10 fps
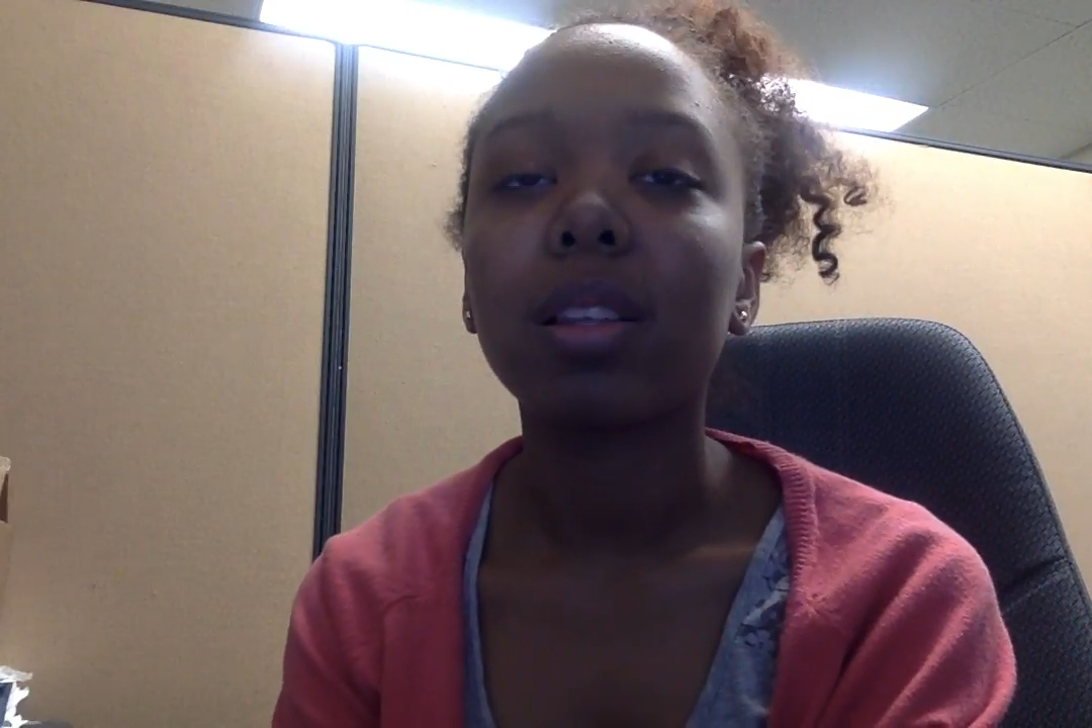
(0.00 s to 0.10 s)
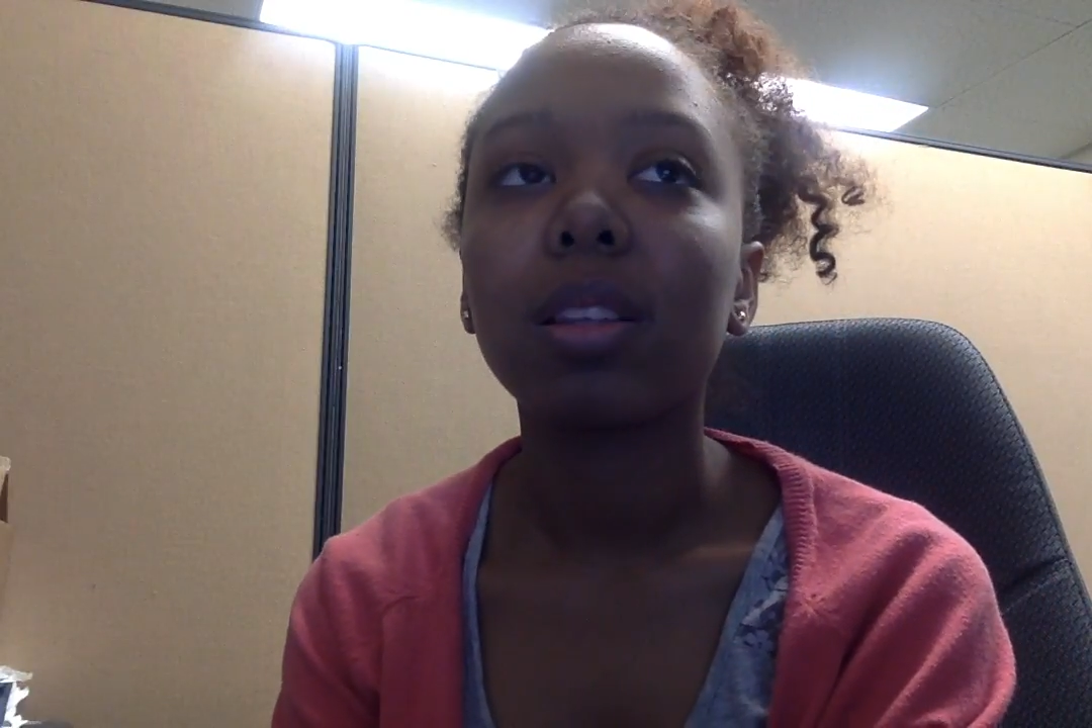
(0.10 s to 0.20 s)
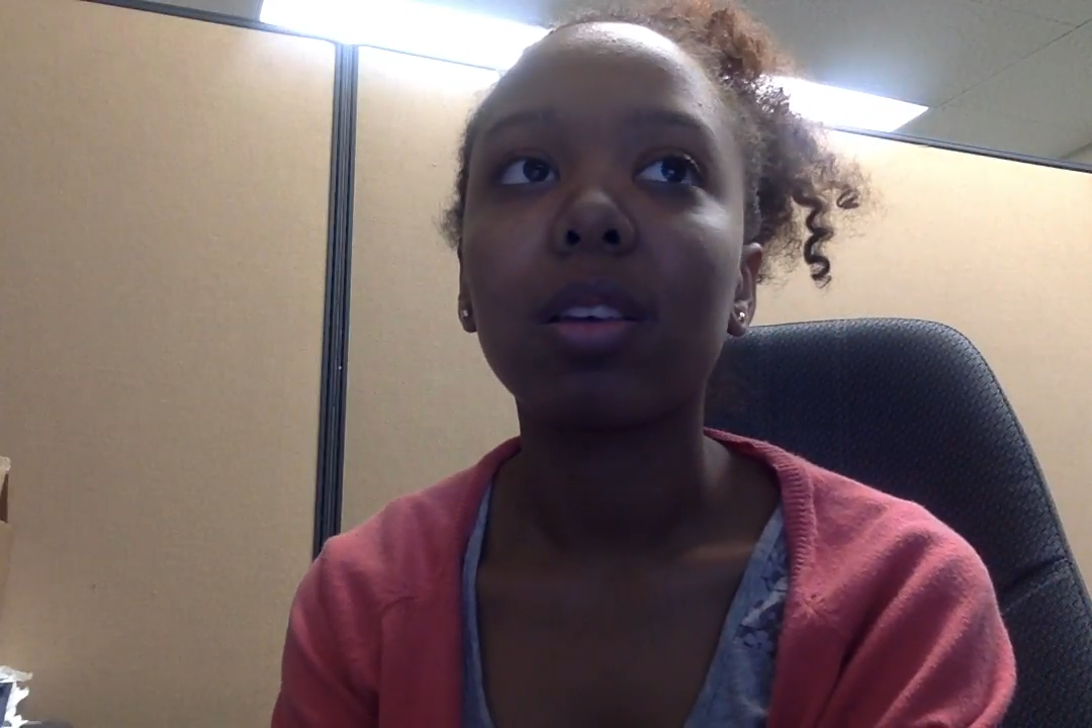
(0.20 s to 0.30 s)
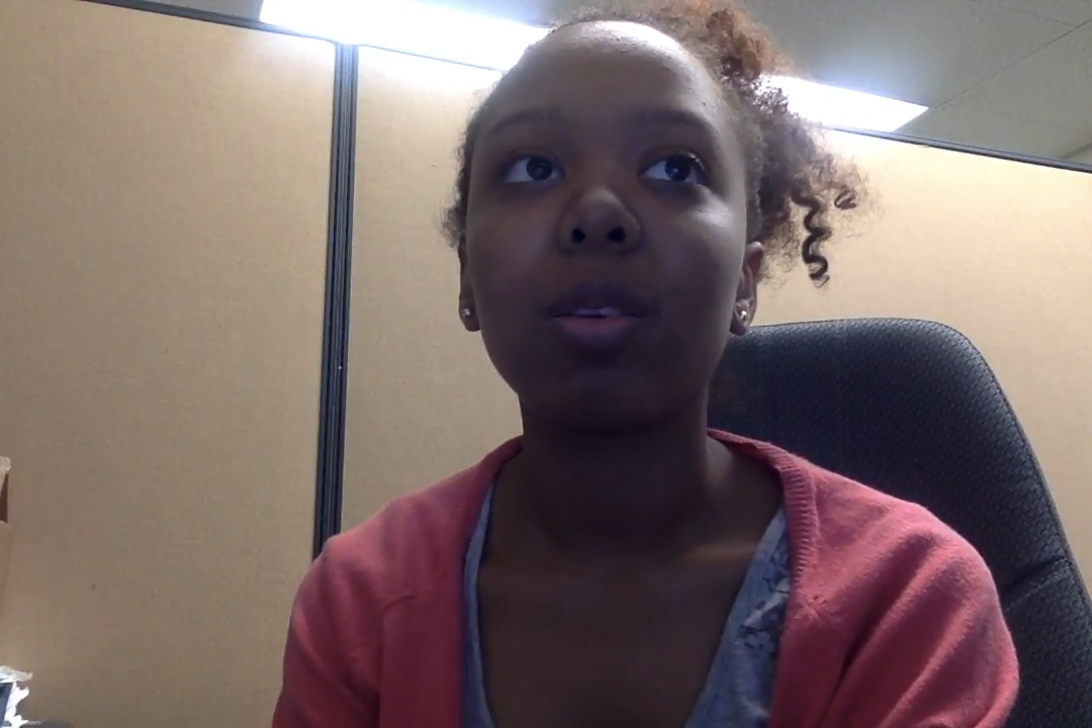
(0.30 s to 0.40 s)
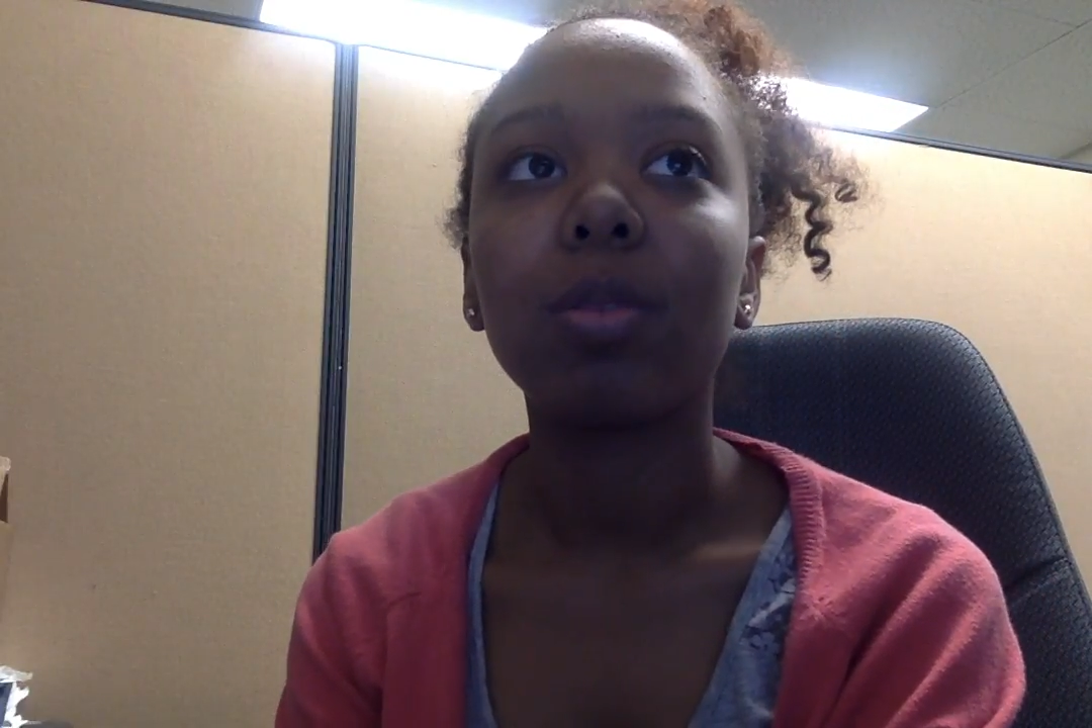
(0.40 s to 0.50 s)

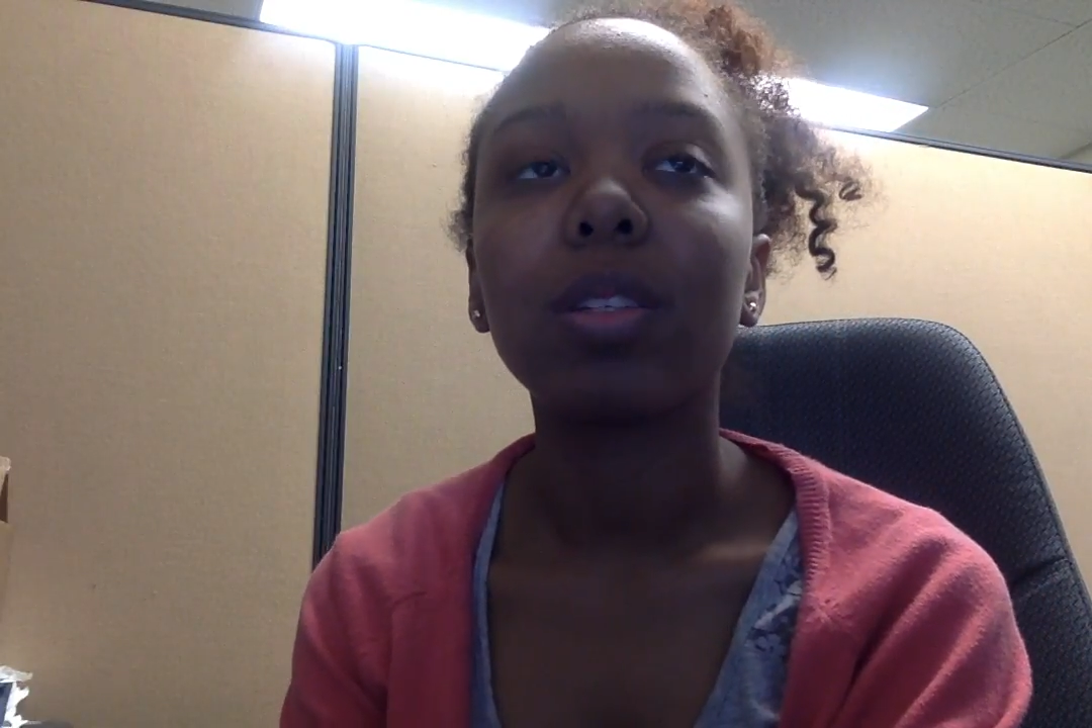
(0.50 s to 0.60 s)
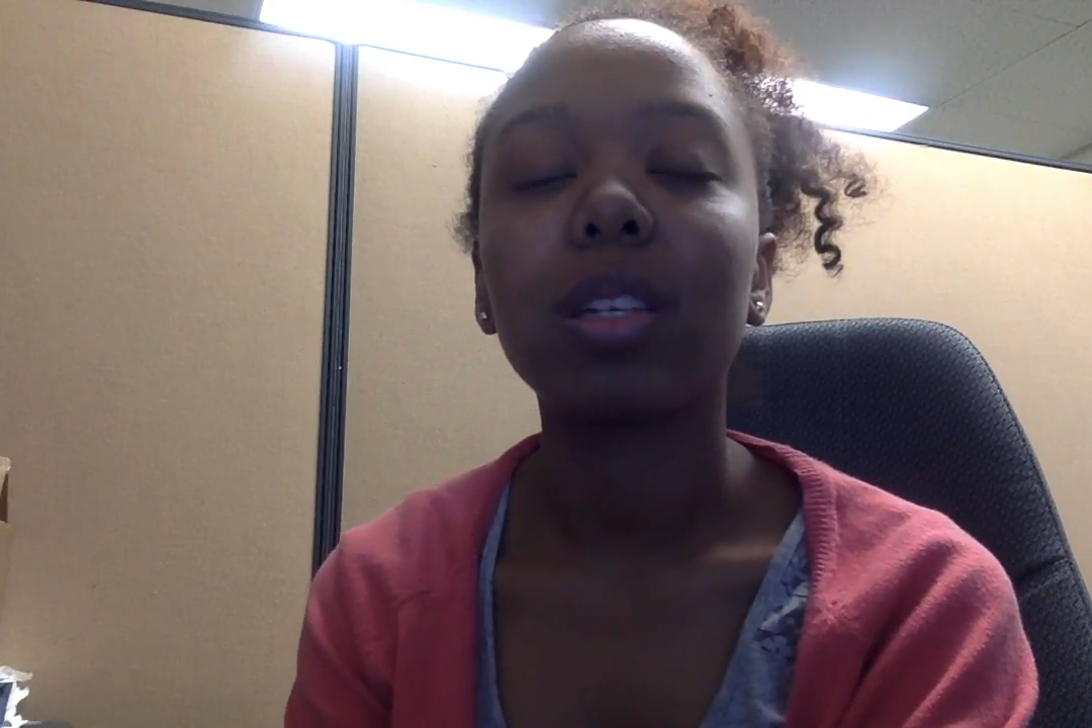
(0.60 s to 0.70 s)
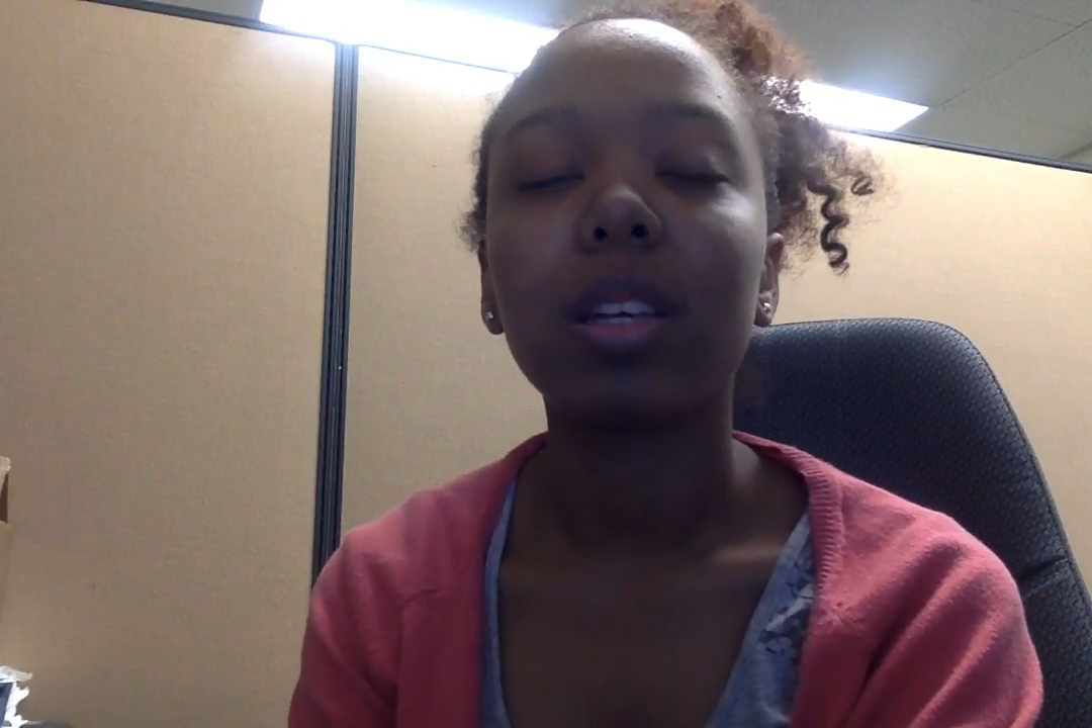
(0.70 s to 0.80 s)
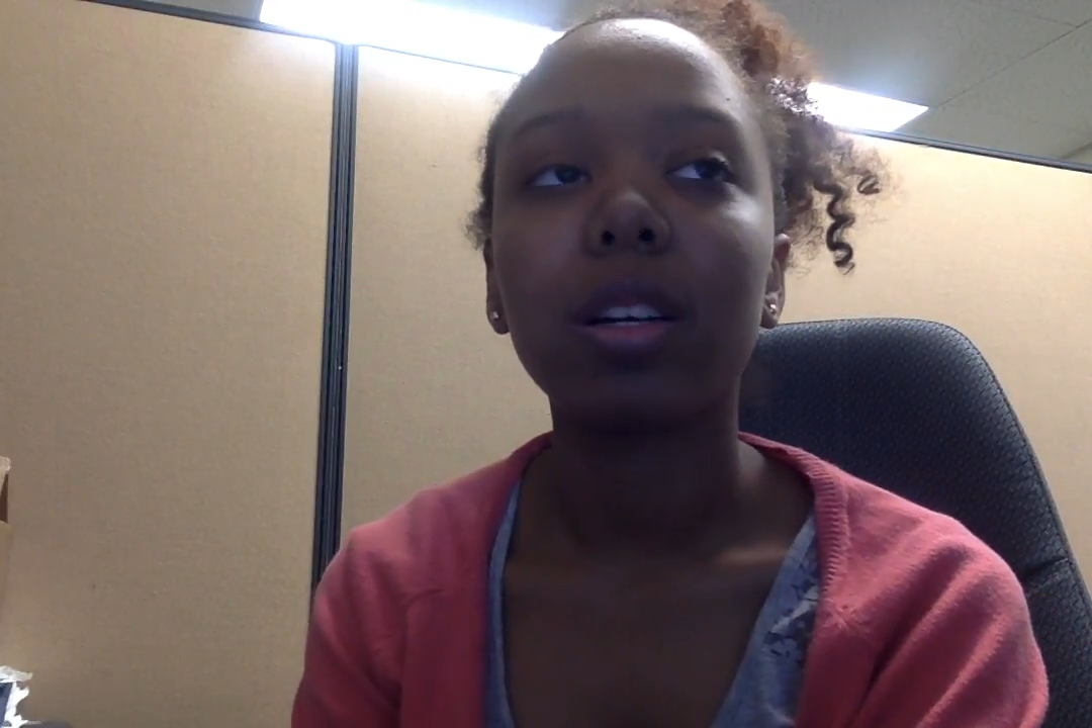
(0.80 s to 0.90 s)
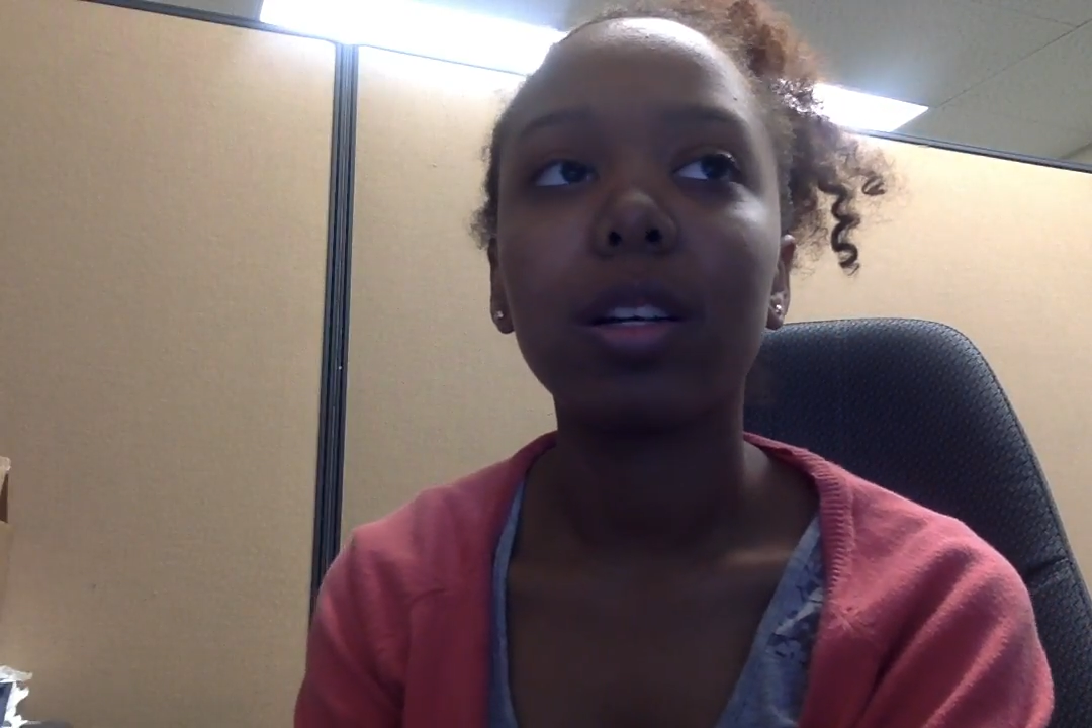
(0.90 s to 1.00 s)
the code to
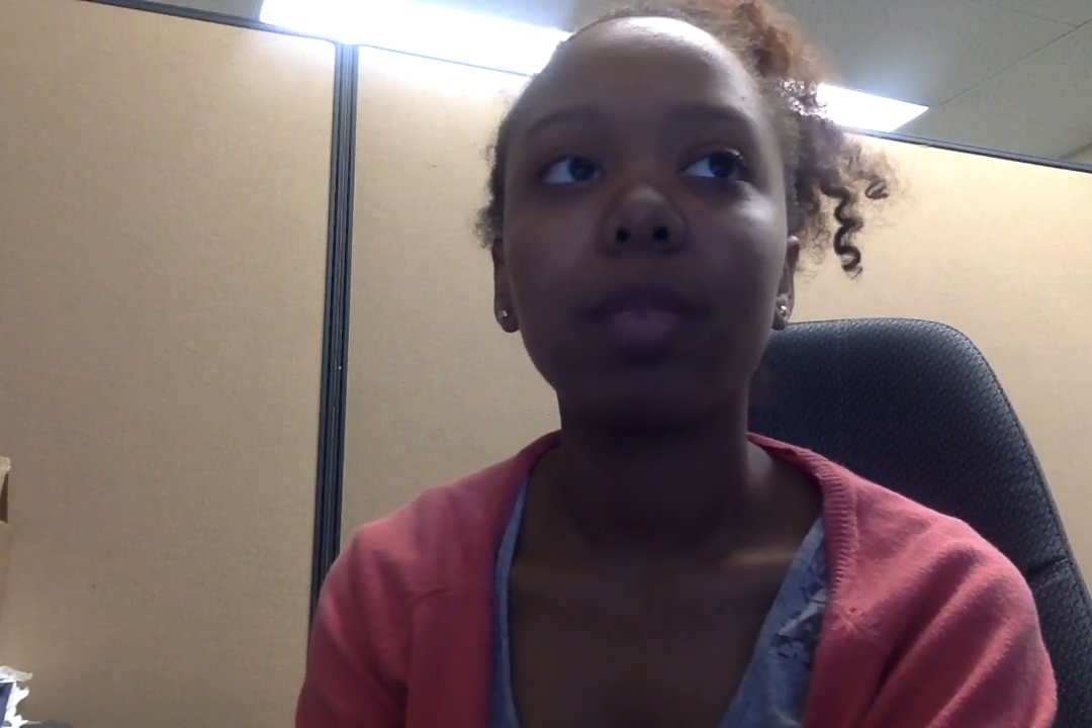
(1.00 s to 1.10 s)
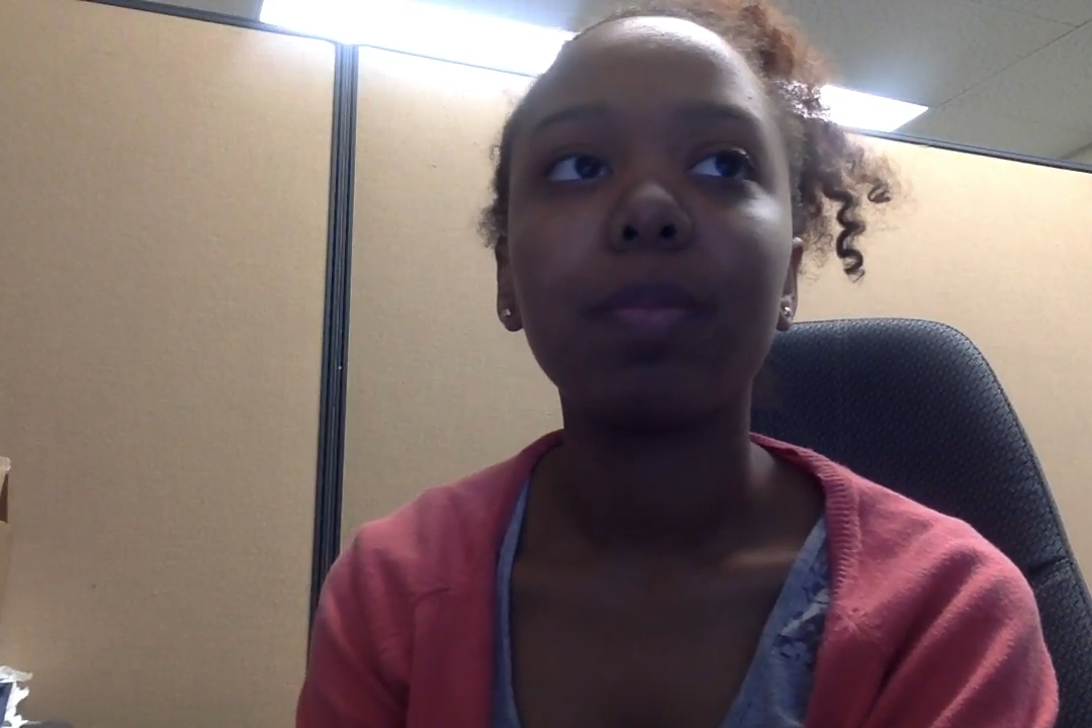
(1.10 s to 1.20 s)
secure.